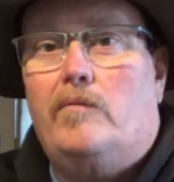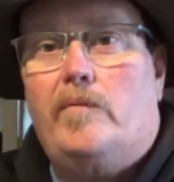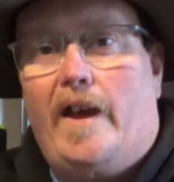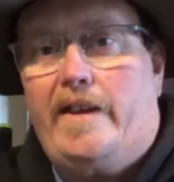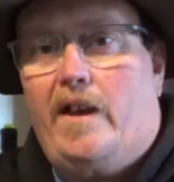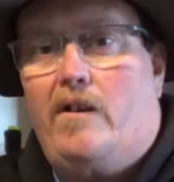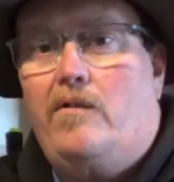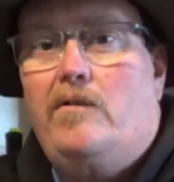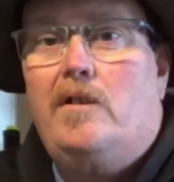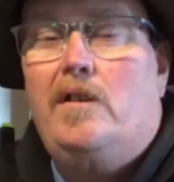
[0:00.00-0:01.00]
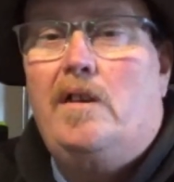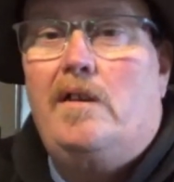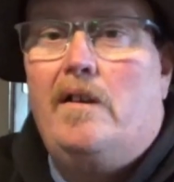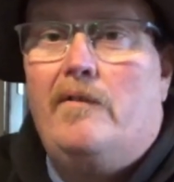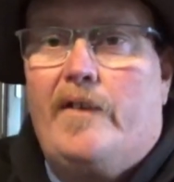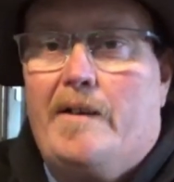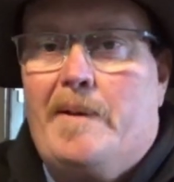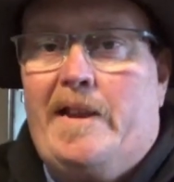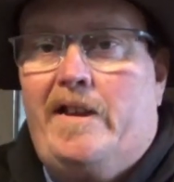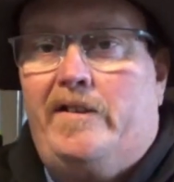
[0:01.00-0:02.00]
Hey y'all, Fat
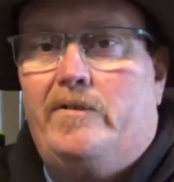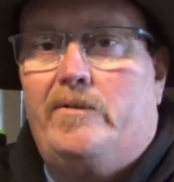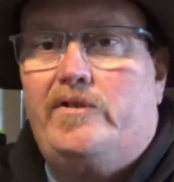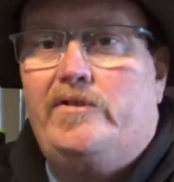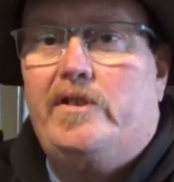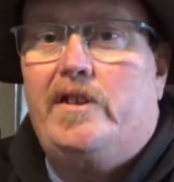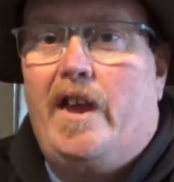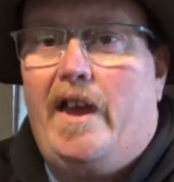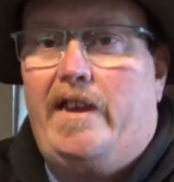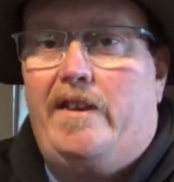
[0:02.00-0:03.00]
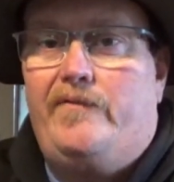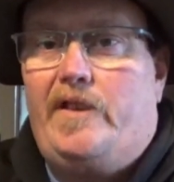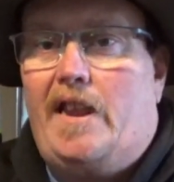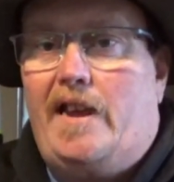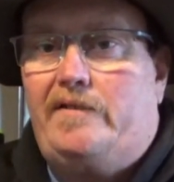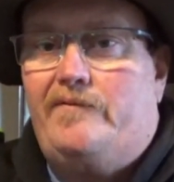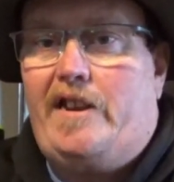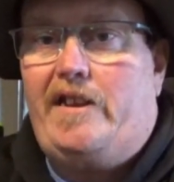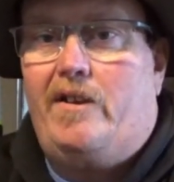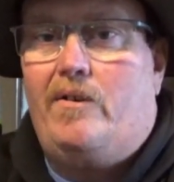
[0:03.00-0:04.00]
Man Outdoors. Hey, if you like the
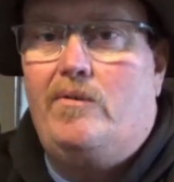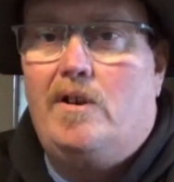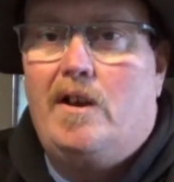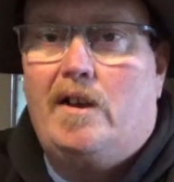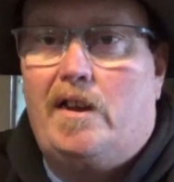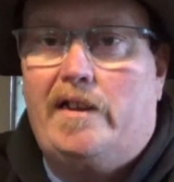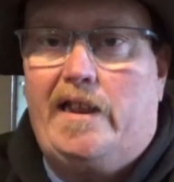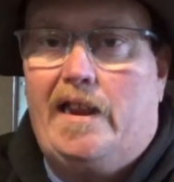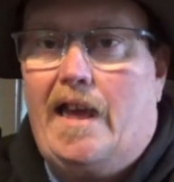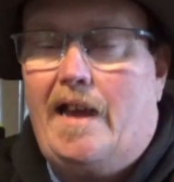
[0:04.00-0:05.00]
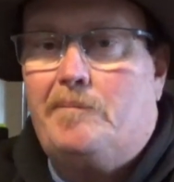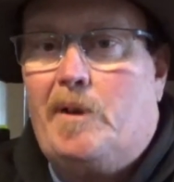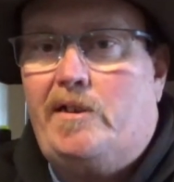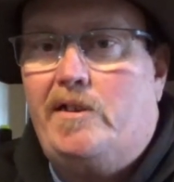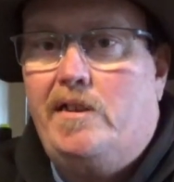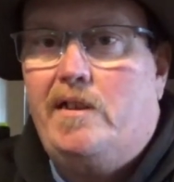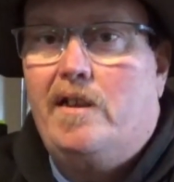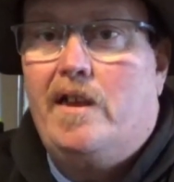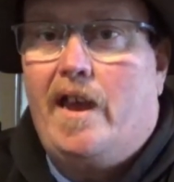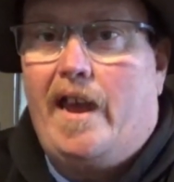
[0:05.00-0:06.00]
video, click that like button
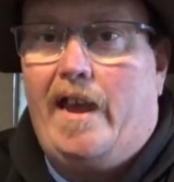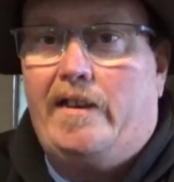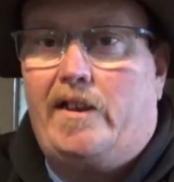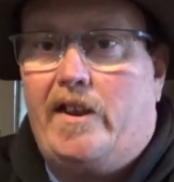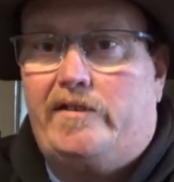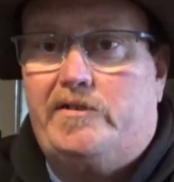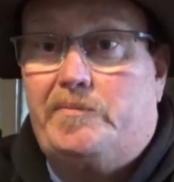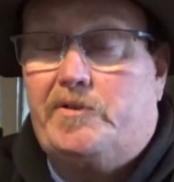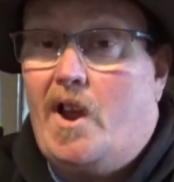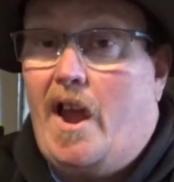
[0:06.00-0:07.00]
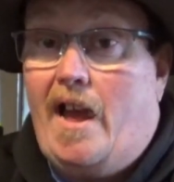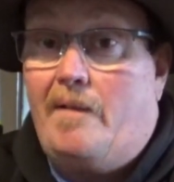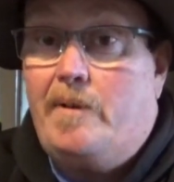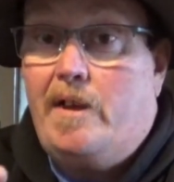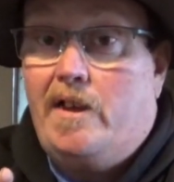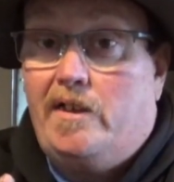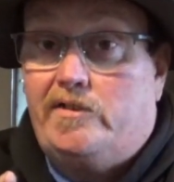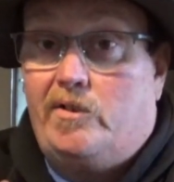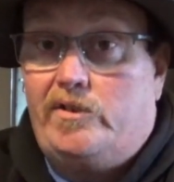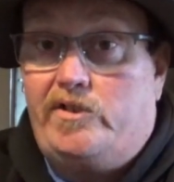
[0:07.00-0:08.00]
and click subscribe
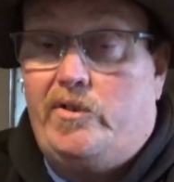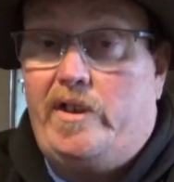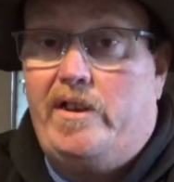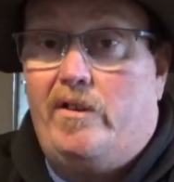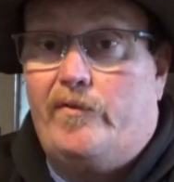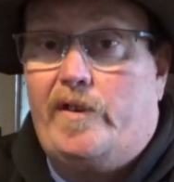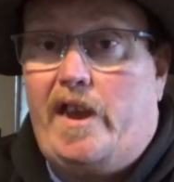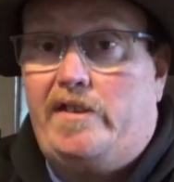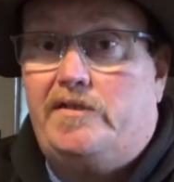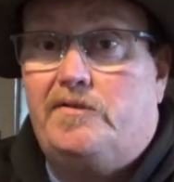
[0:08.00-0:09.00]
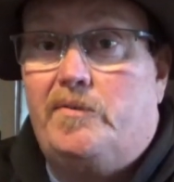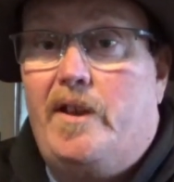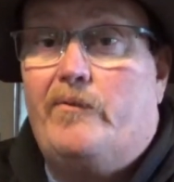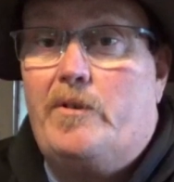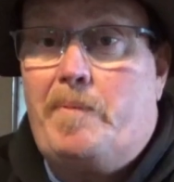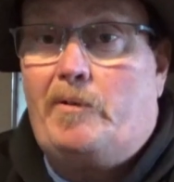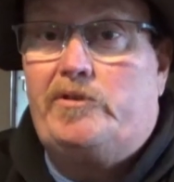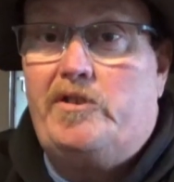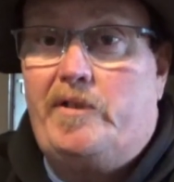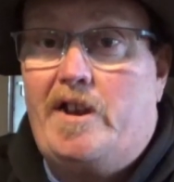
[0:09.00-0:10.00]
so that you'll get notifications whenever we post
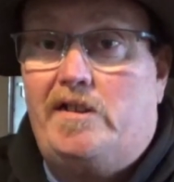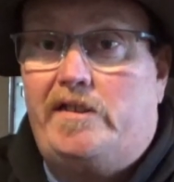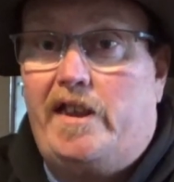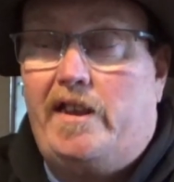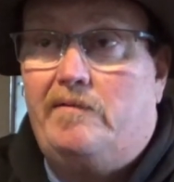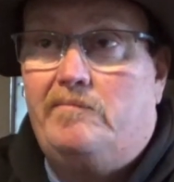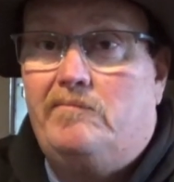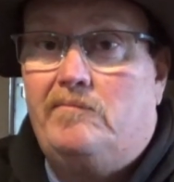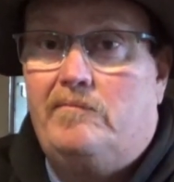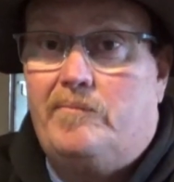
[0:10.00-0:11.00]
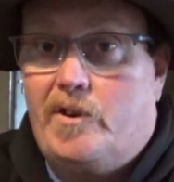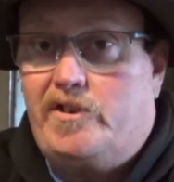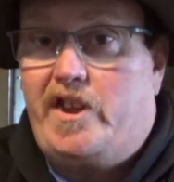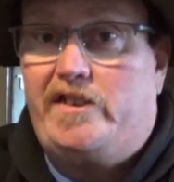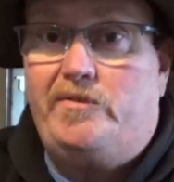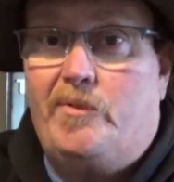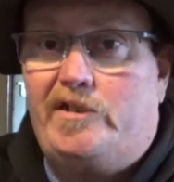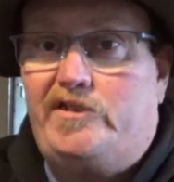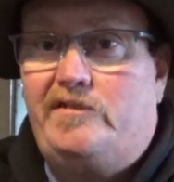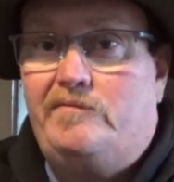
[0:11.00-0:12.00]
new content. Appreciate you
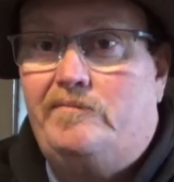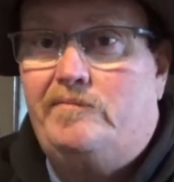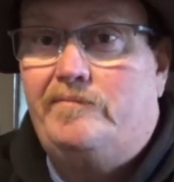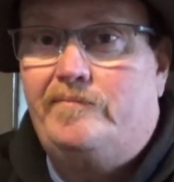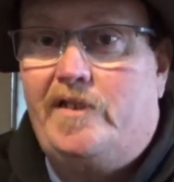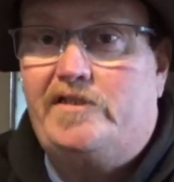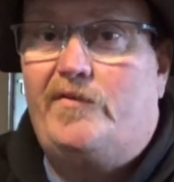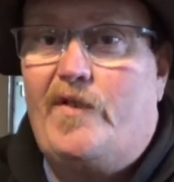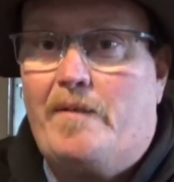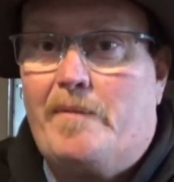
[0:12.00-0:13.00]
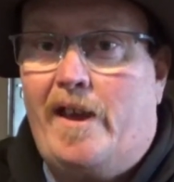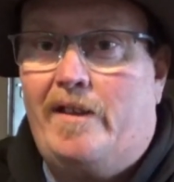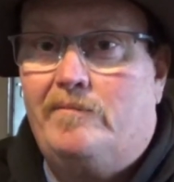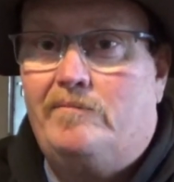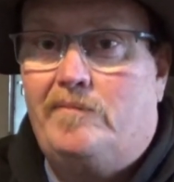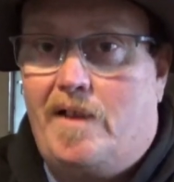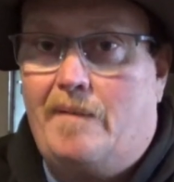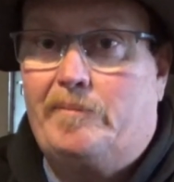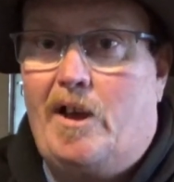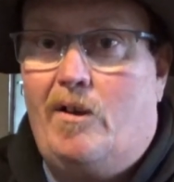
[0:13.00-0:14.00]
watching. This is the Fat Man.
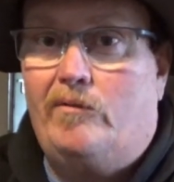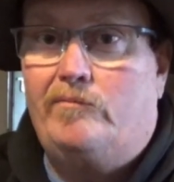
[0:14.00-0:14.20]
I'm gone.